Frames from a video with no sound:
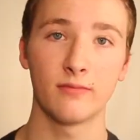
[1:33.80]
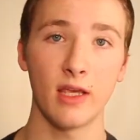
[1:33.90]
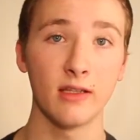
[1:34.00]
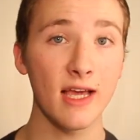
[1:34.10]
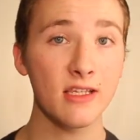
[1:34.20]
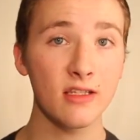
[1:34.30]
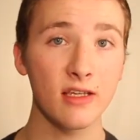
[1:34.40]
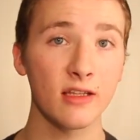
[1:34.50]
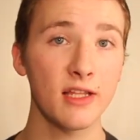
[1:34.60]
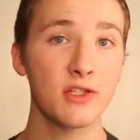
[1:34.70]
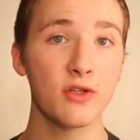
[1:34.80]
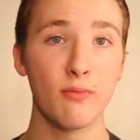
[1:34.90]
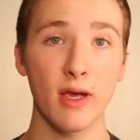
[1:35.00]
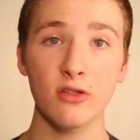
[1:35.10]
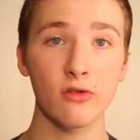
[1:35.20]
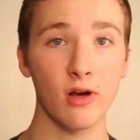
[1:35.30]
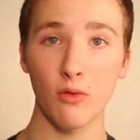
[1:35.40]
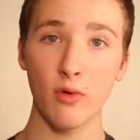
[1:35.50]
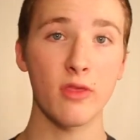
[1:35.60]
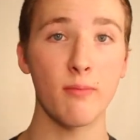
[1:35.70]
And lastly, it lets you mess
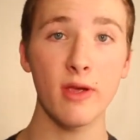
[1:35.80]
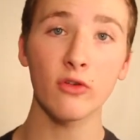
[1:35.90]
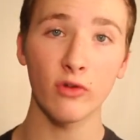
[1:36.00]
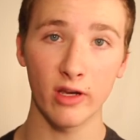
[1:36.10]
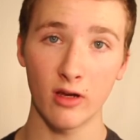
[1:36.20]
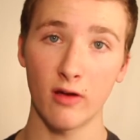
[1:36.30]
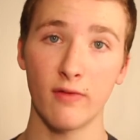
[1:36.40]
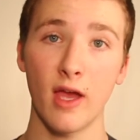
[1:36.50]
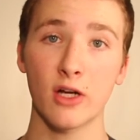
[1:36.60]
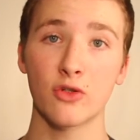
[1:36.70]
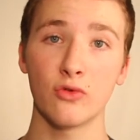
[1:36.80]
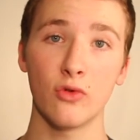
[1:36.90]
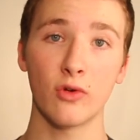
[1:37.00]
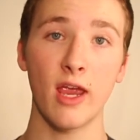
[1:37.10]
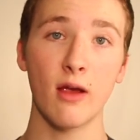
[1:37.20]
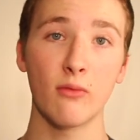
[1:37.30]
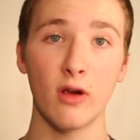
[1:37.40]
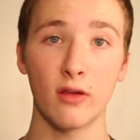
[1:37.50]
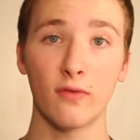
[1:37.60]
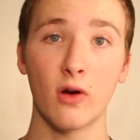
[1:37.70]
around with the bit rate of the actual
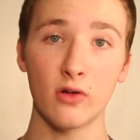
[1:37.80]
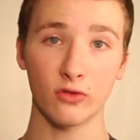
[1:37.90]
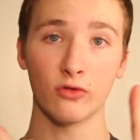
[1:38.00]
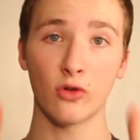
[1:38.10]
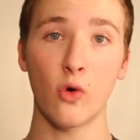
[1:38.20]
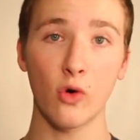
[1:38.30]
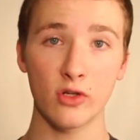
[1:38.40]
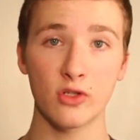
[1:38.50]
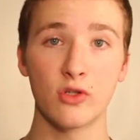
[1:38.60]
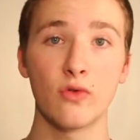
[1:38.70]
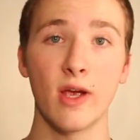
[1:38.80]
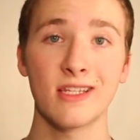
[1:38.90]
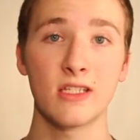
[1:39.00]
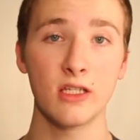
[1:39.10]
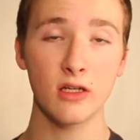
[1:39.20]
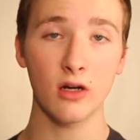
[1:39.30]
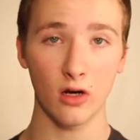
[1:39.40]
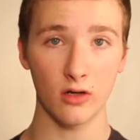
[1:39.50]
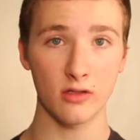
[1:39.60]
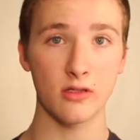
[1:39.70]
camera as far as it records to SD
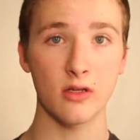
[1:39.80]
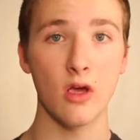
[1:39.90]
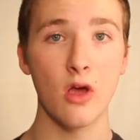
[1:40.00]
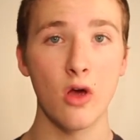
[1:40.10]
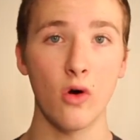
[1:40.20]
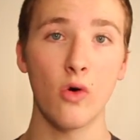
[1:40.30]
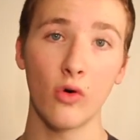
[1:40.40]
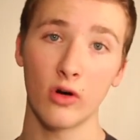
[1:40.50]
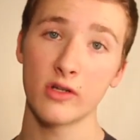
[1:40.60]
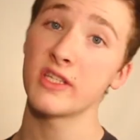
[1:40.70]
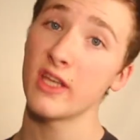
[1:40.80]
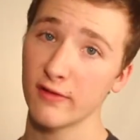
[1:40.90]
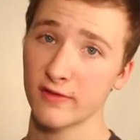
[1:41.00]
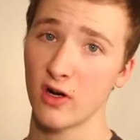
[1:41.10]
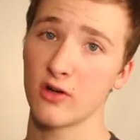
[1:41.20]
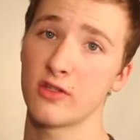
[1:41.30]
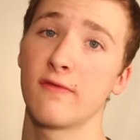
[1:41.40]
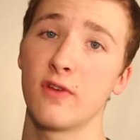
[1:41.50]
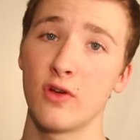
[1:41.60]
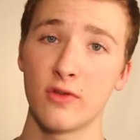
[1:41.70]
cards or CF cards
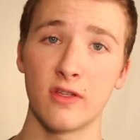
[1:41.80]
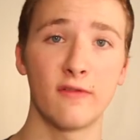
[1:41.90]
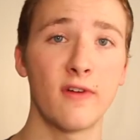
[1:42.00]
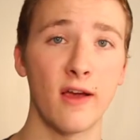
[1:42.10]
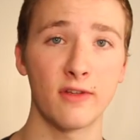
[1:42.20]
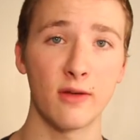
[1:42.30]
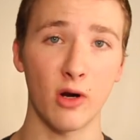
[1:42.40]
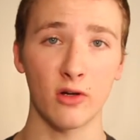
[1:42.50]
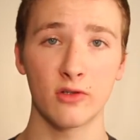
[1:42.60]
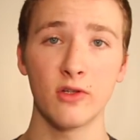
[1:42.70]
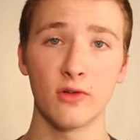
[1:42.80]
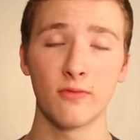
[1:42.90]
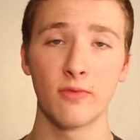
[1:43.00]
if you're using a 5D Mark II,